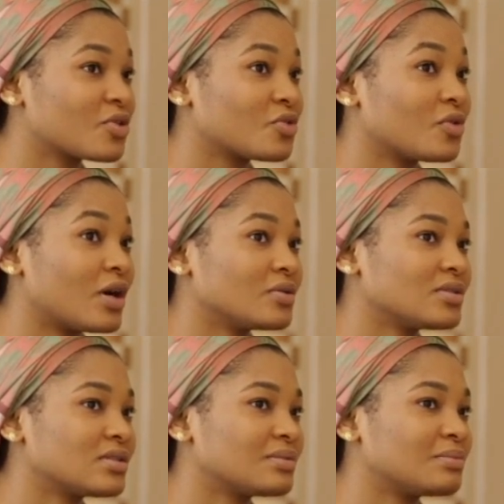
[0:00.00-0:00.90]

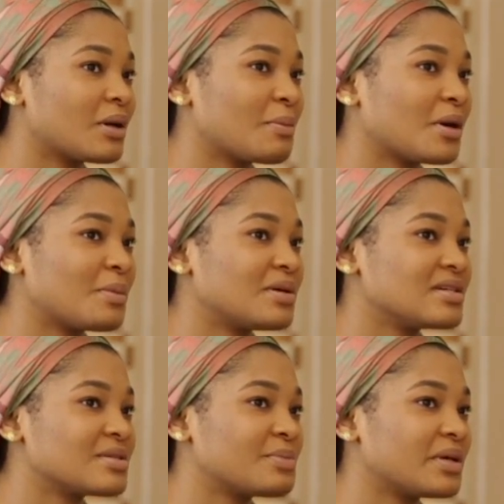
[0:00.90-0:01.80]
throughout, my mom
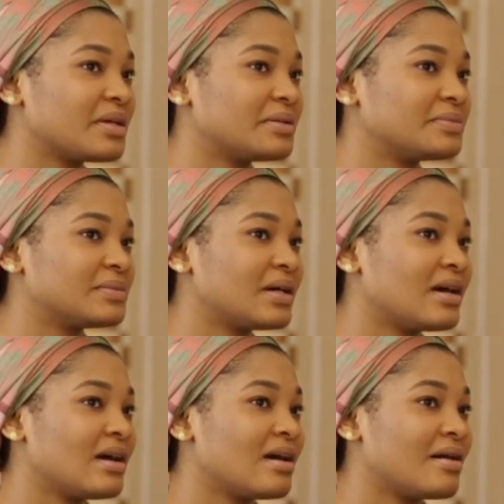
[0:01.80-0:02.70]
has been
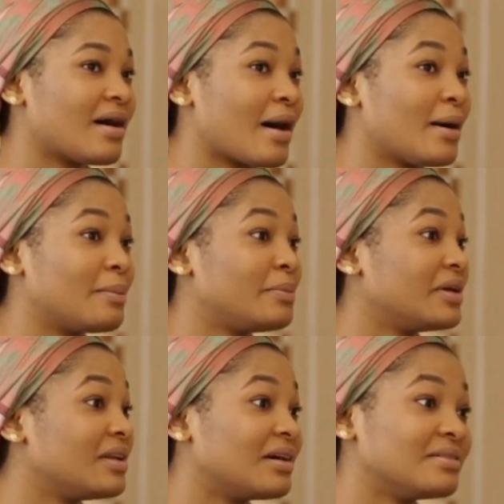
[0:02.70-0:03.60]
our
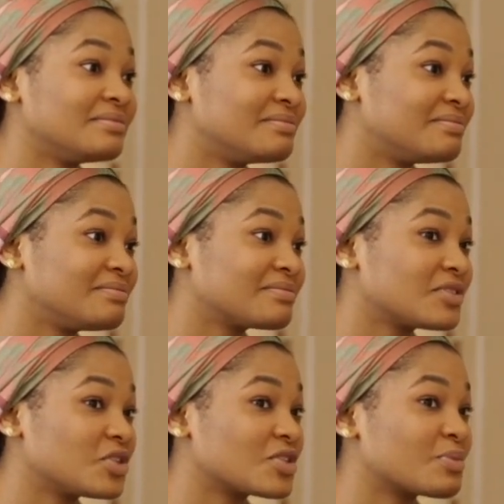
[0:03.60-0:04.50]
pillar.
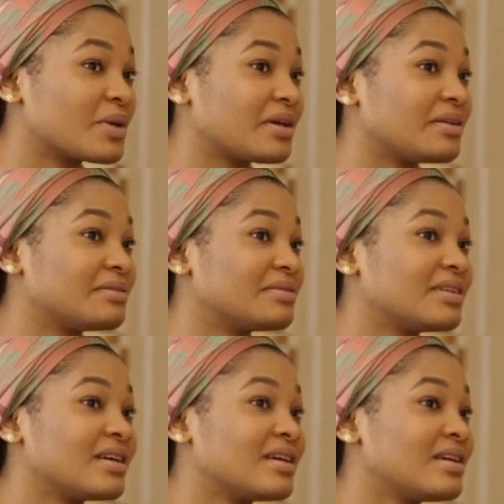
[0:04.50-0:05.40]
She's been
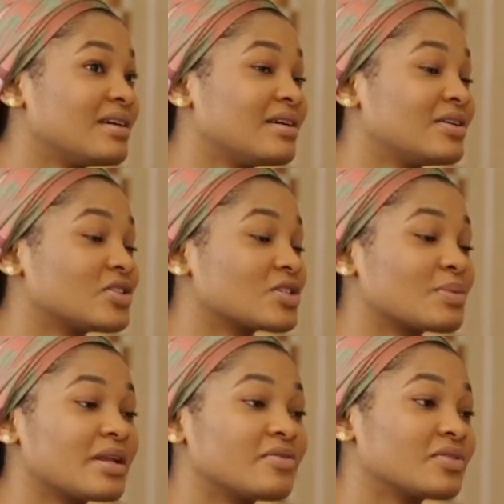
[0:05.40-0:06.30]

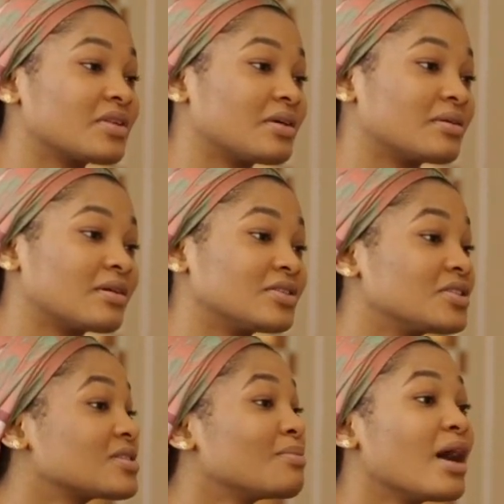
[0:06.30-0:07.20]
everything.
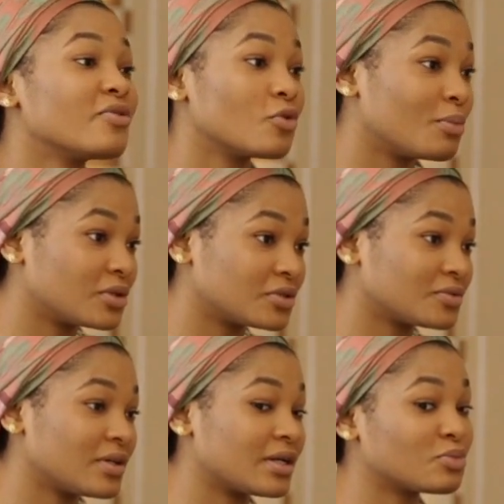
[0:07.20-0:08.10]
She's my role
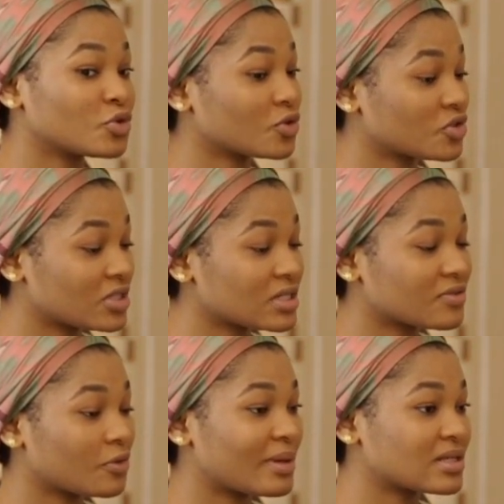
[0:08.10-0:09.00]
model, and I'm sure she
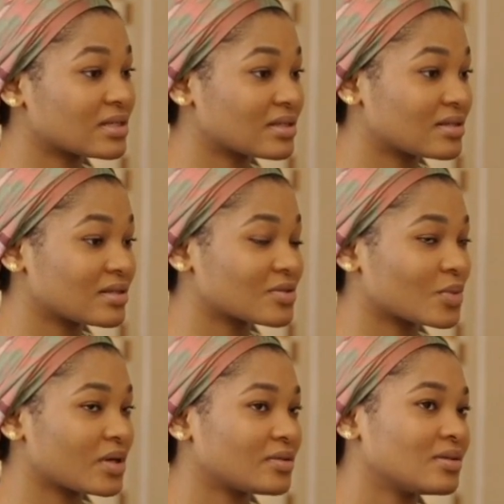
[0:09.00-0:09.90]
is for my sisters as
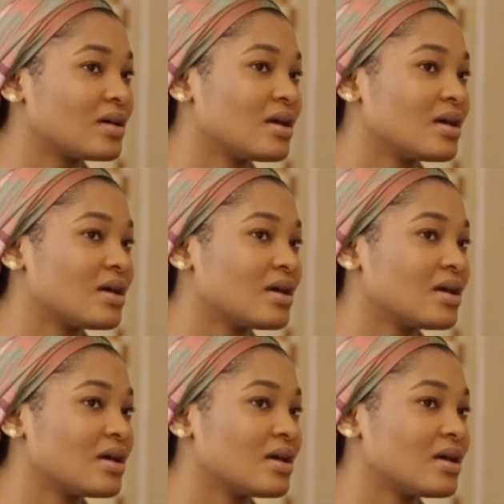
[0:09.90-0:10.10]
well.